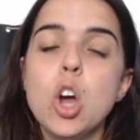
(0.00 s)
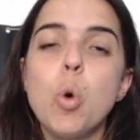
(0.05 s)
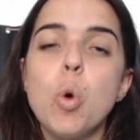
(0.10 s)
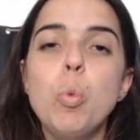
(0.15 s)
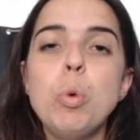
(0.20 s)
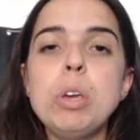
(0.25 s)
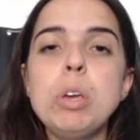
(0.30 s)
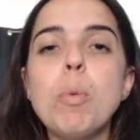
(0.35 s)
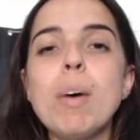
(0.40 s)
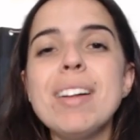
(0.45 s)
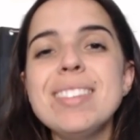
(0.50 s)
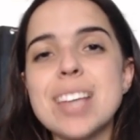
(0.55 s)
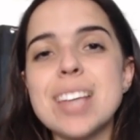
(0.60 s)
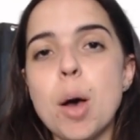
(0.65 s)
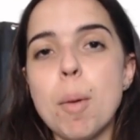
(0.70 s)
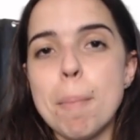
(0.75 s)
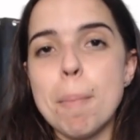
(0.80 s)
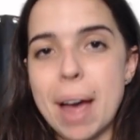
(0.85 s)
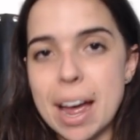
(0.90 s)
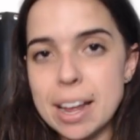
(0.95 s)
we want
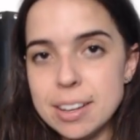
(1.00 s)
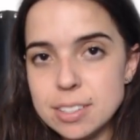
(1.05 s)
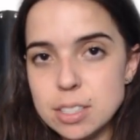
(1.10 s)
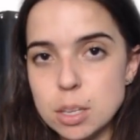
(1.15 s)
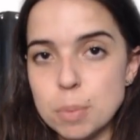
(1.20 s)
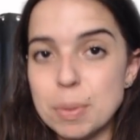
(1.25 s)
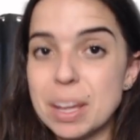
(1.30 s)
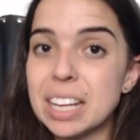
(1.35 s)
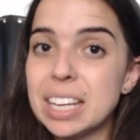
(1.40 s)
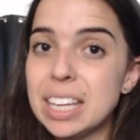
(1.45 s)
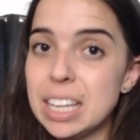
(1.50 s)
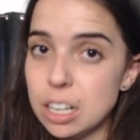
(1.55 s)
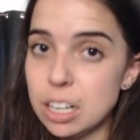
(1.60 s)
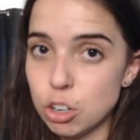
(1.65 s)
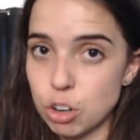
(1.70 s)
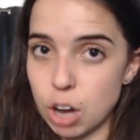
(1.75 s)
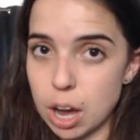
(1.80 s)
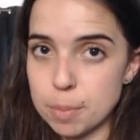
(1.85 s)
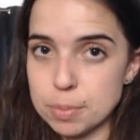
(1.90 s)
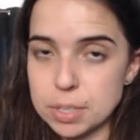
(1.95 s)
our mass to be in
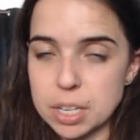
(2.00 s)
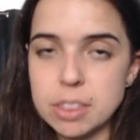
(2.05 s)
kilograms.